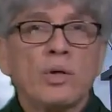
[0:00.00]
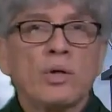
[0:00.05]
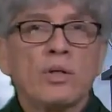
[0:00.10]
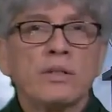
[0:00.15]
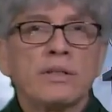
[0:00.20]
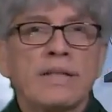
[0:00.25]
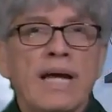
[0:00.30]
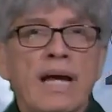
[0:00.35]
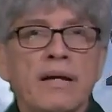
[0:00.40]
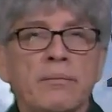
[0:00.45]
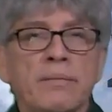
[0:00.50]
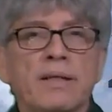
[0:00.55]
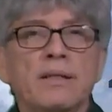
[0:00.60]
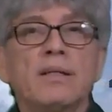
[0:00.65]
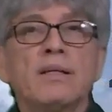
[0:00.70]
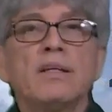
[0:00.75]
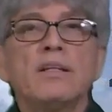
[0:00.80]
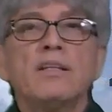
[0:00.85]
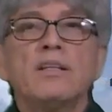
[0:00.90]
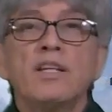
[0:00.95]
to contact me.
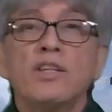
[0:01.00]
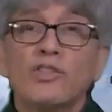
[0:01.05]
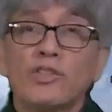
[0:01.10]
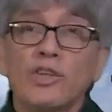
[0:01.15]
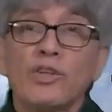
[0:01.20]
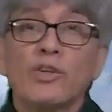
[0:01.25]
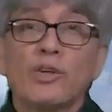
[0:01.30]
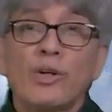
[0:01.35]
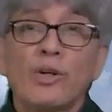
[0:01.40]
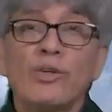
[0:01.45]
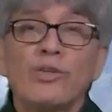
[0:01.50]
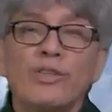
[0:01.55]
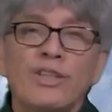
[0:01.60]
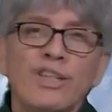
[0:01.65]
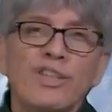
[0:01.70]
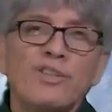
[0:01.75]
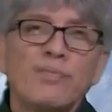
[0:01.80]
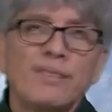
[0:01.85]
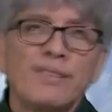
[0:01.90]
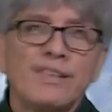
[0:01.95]
This concludes
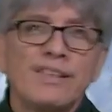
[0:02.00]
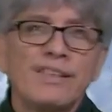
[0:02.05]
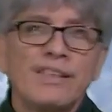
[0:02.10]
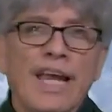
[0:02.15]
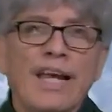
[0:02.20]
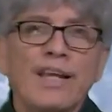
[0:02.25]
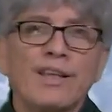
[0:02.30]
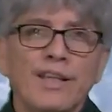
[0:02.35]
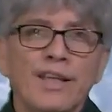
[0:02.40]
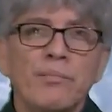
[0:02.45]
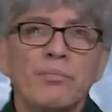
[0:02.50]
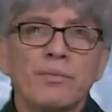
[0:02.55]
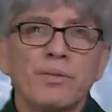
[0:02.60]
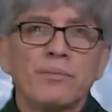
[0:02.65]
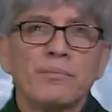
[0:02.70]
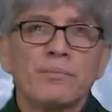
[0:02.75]
this tech tip.